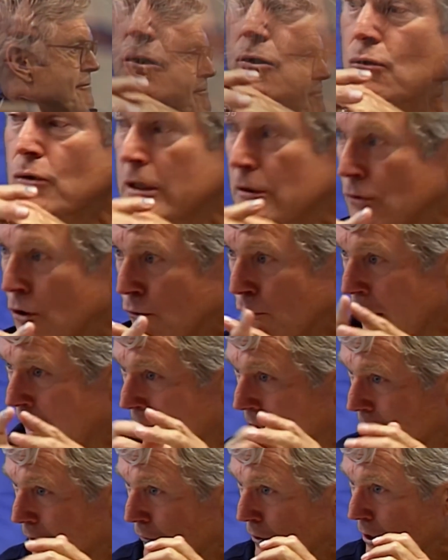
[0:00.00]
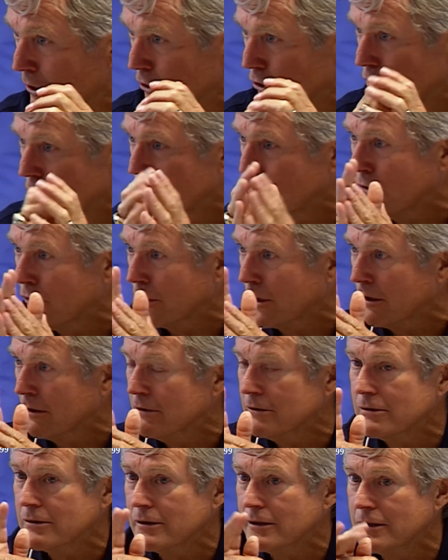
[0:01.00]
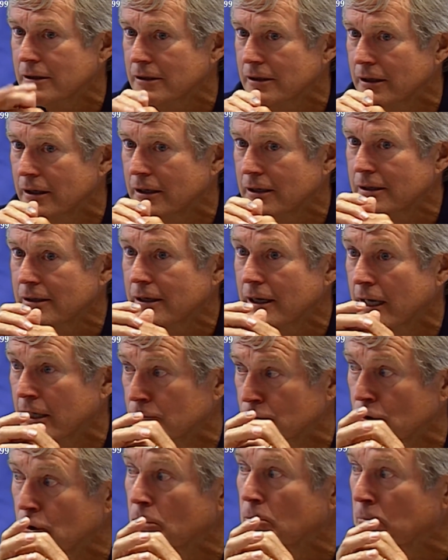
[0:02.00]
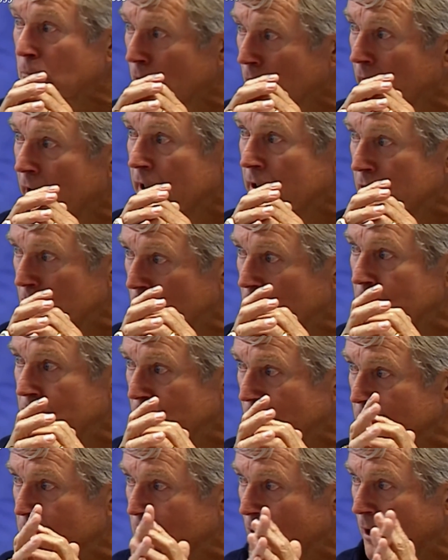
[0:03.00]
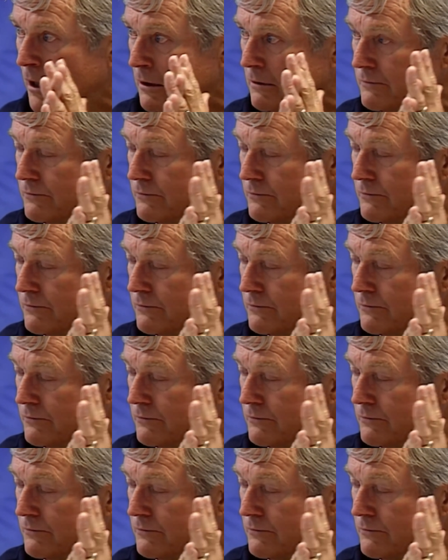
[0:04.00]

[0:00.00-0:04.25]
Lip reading: We will rally around Kurt Warner, and we'll play good football.